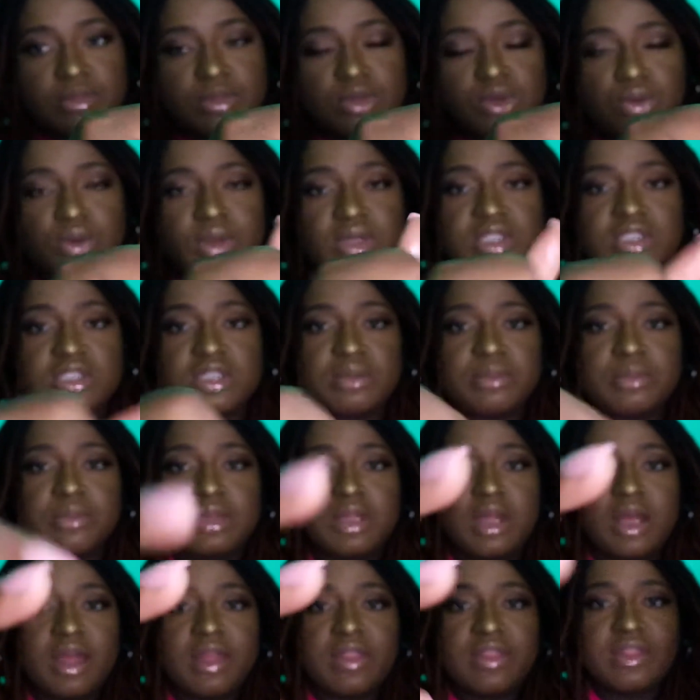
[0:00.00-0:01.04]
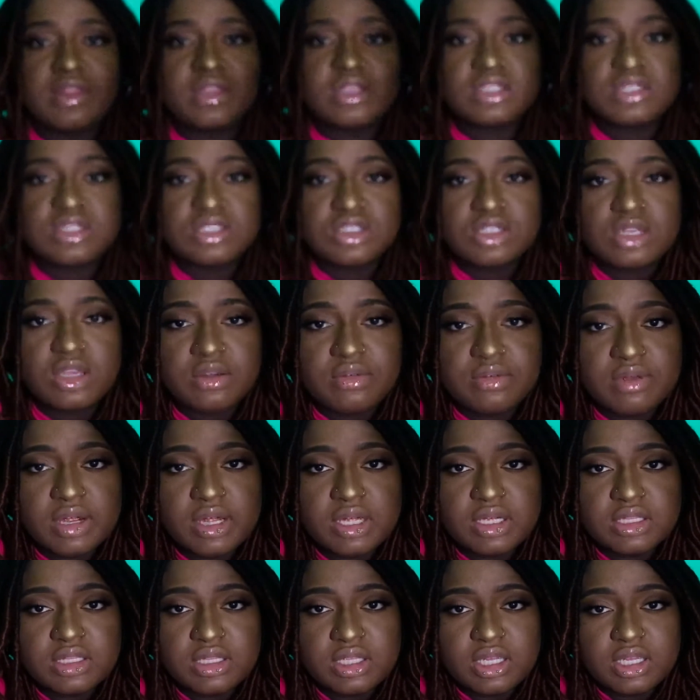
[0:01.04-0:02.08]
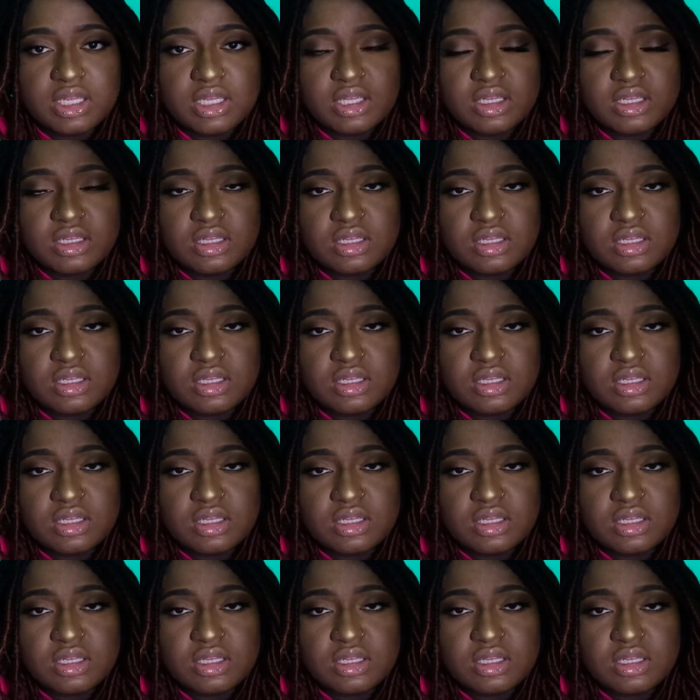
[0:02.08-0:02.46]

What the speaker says: going to apply this directly